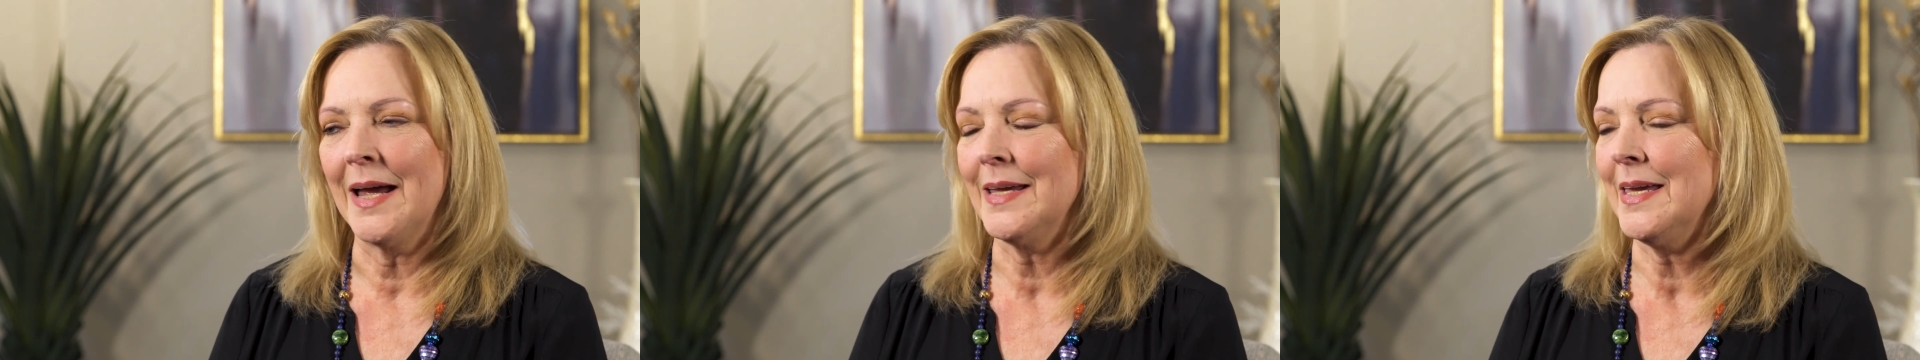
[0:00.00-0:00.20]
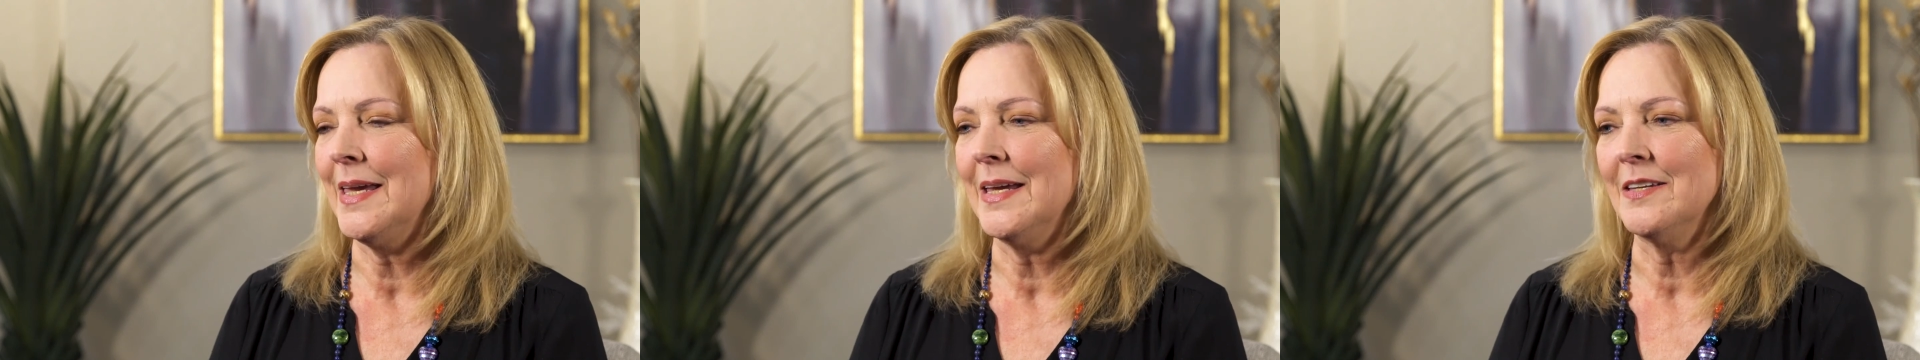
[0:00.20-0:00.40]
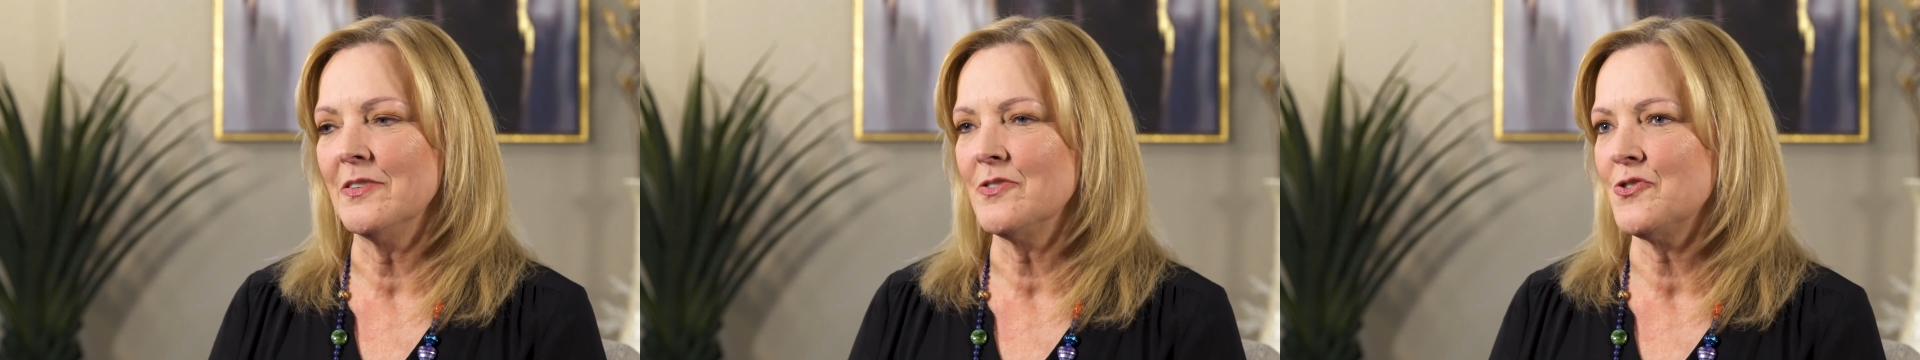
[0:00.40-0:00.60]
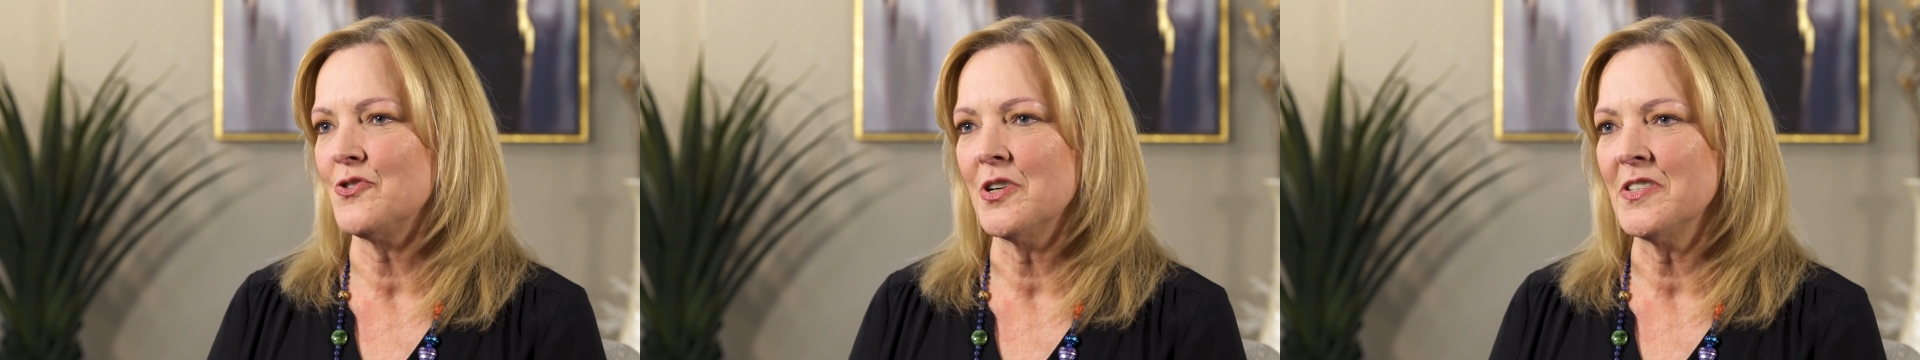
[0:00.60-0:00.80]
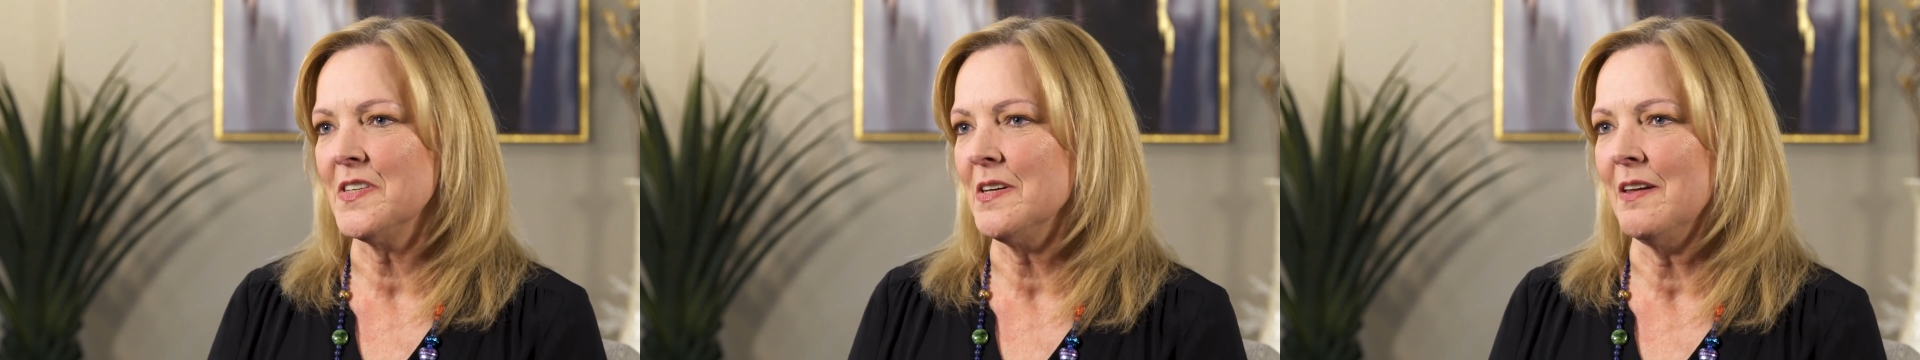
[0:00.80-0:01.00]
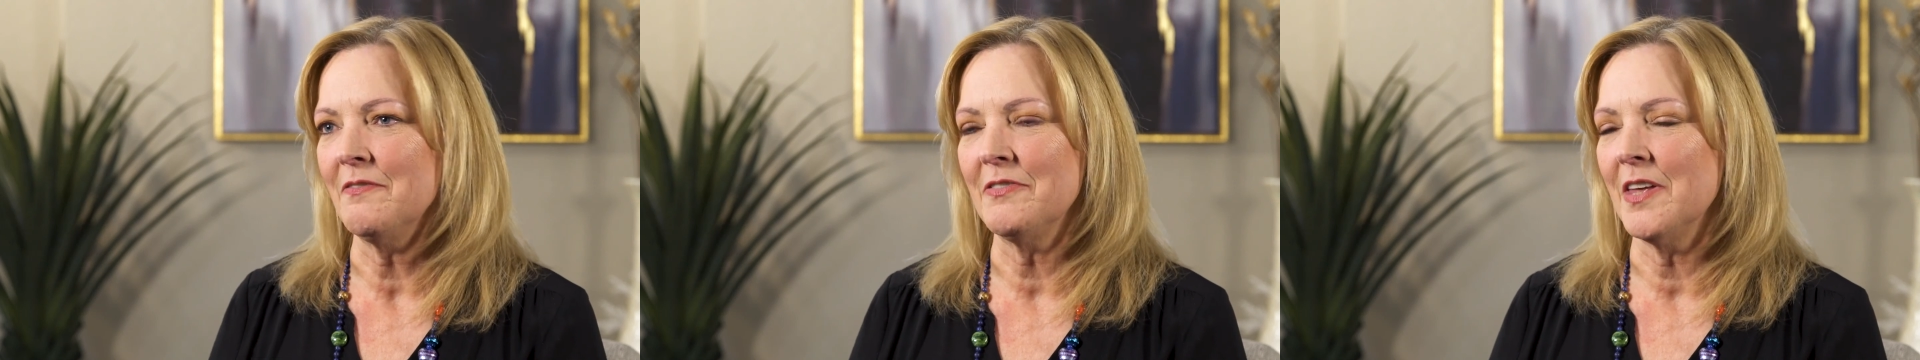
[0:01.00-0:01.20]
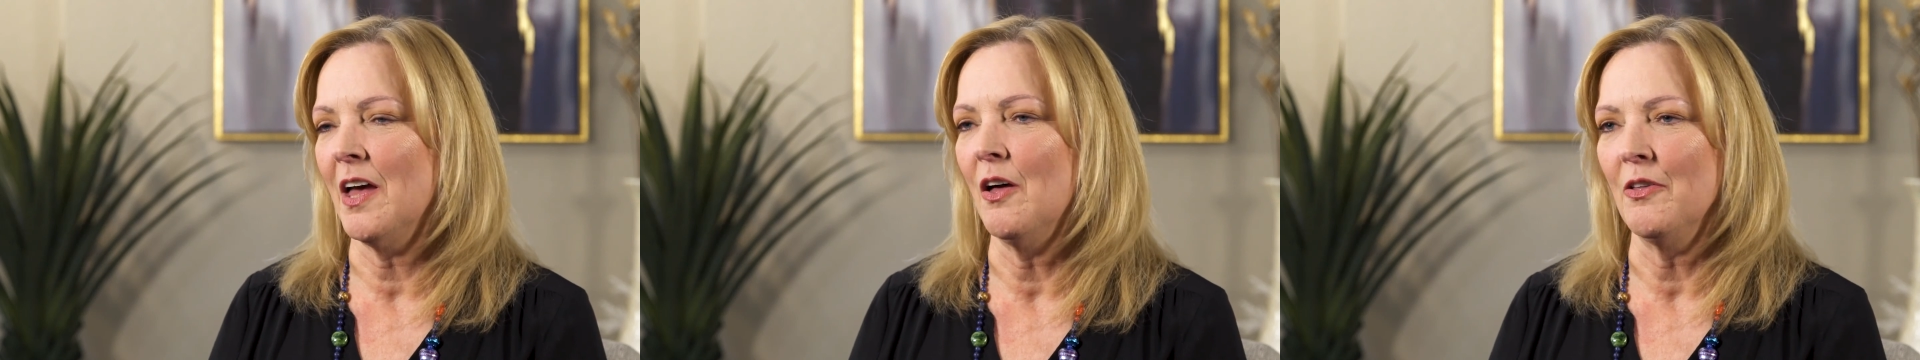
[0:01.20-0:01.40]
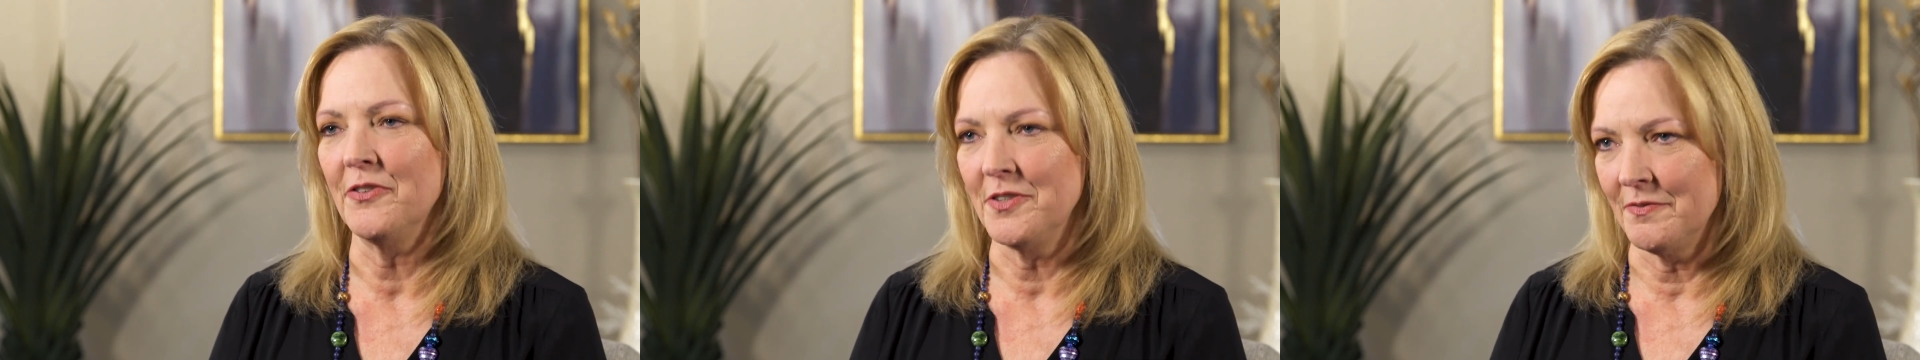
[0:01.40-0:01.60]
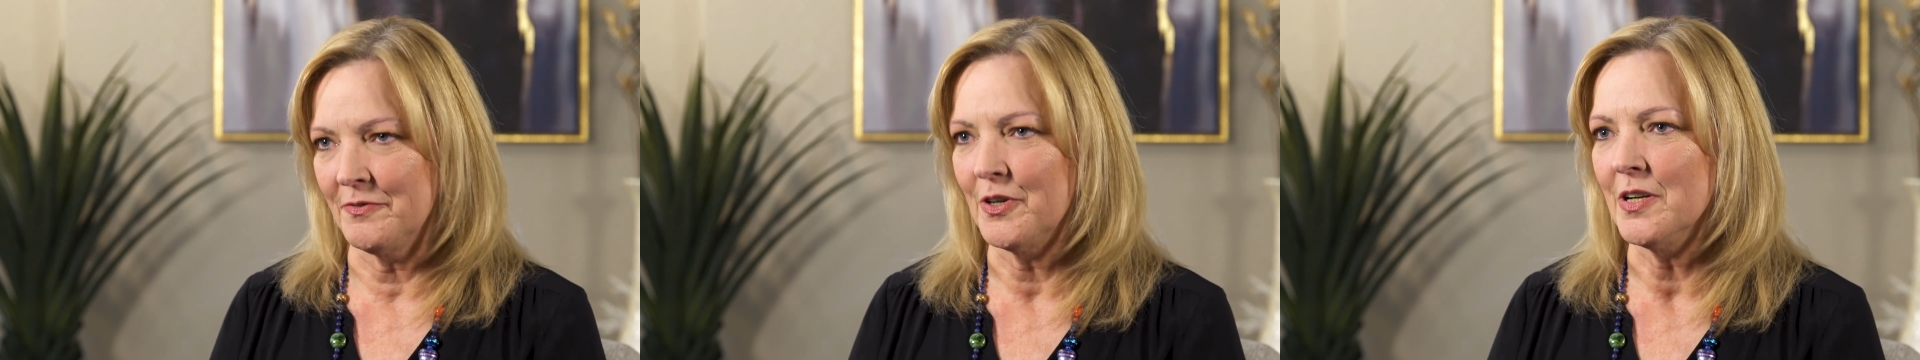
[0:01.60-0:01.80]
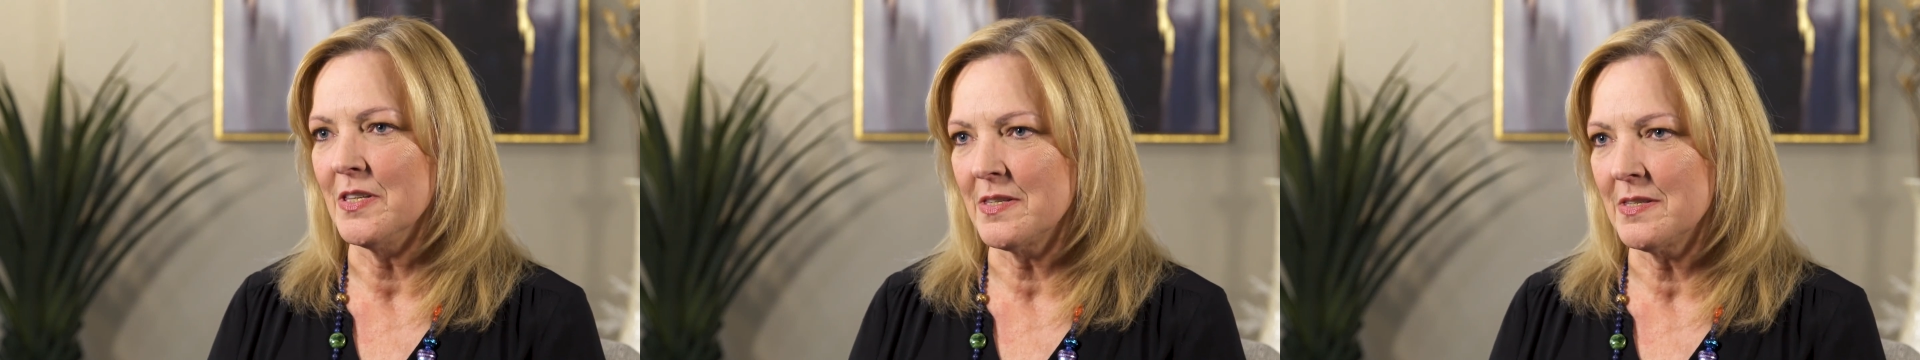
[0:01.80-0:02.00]
I can't stress enough the health
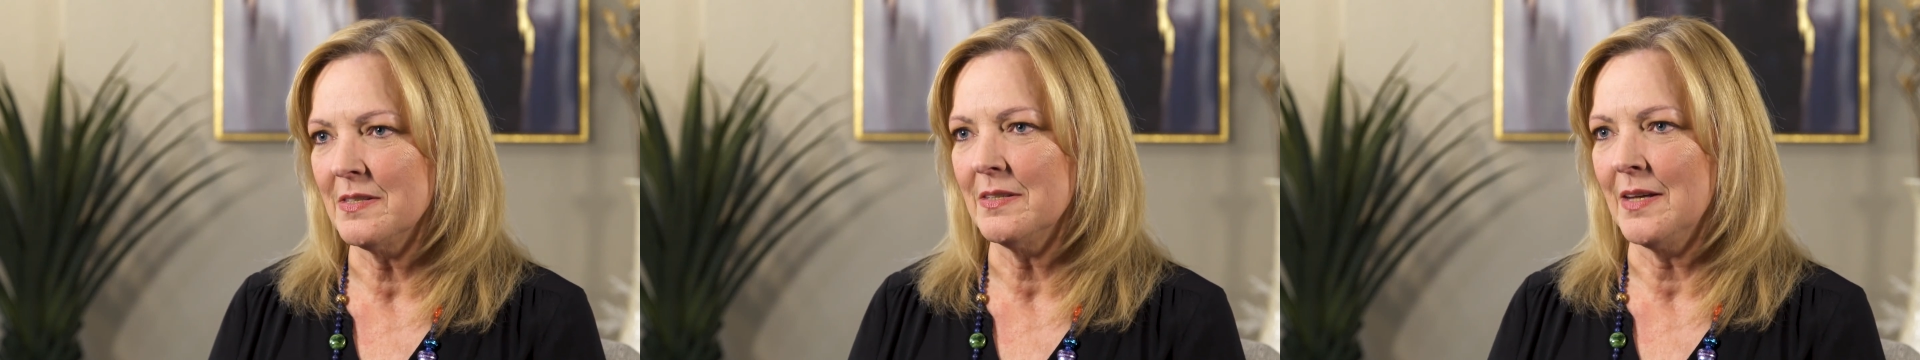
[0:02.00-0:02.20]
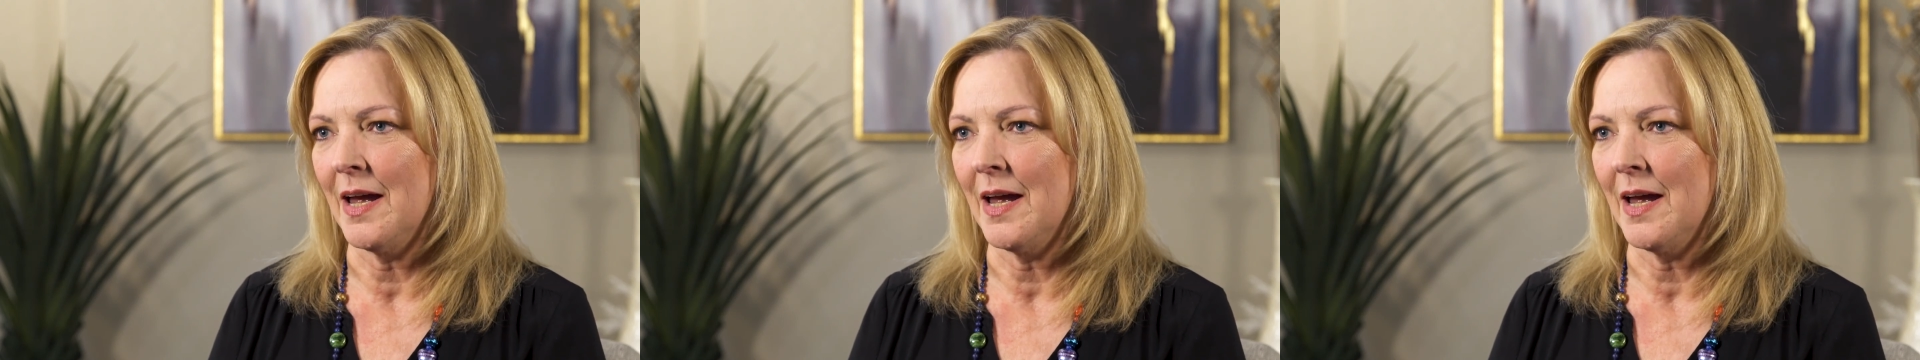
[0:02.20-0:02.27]
difference.